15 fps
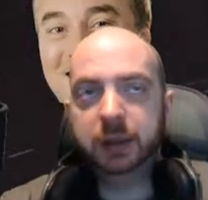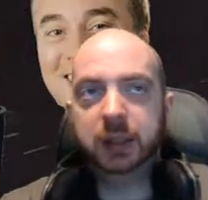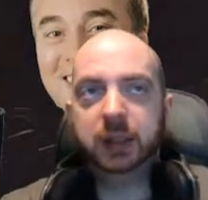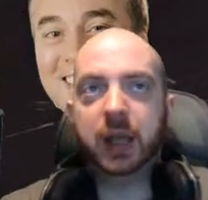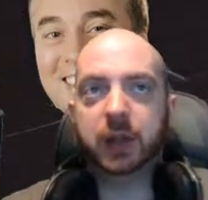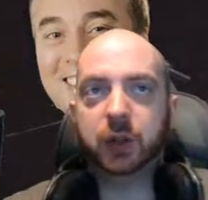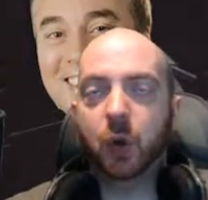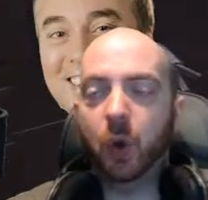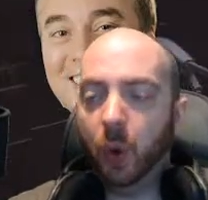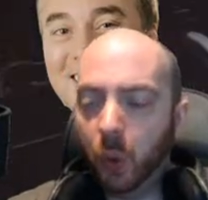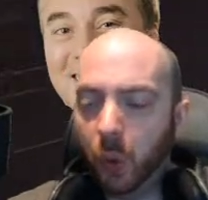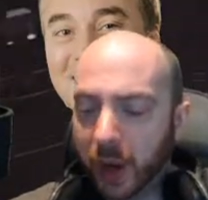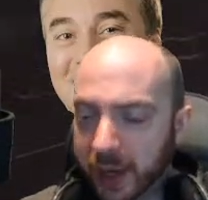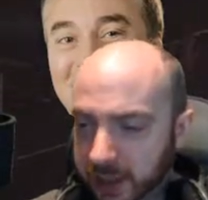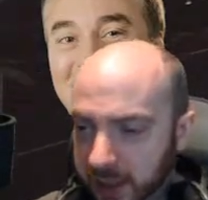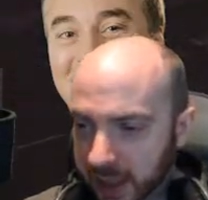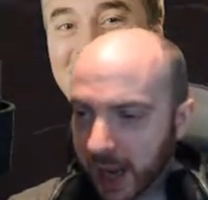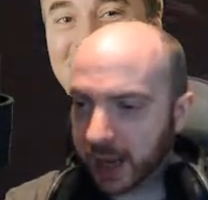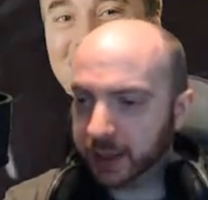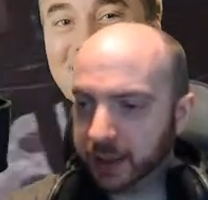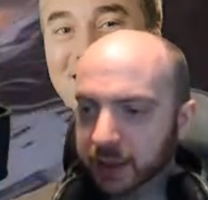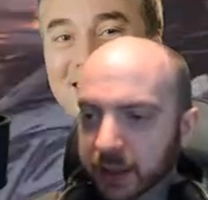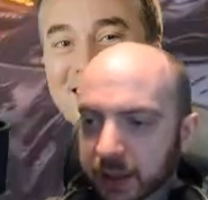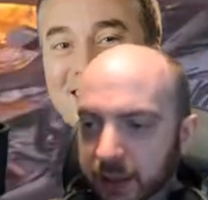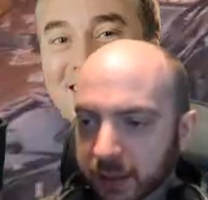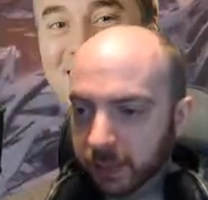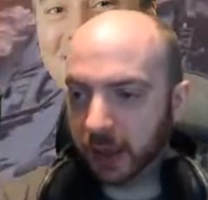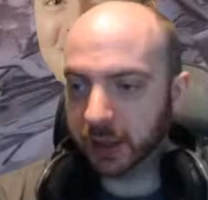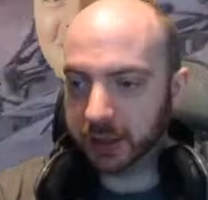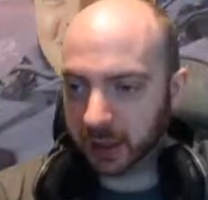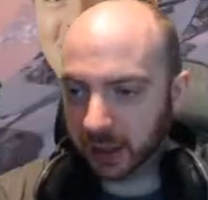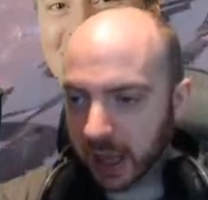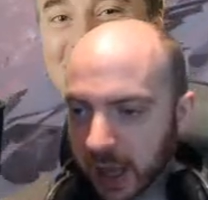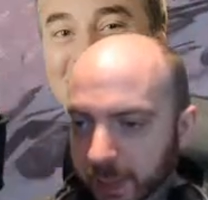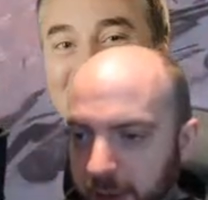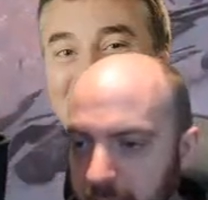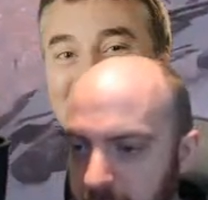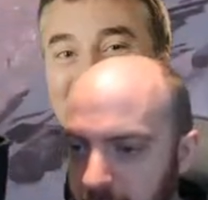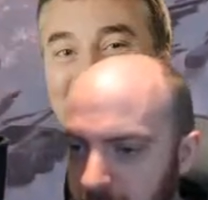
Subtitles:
that's not always the case, and bugs still happen.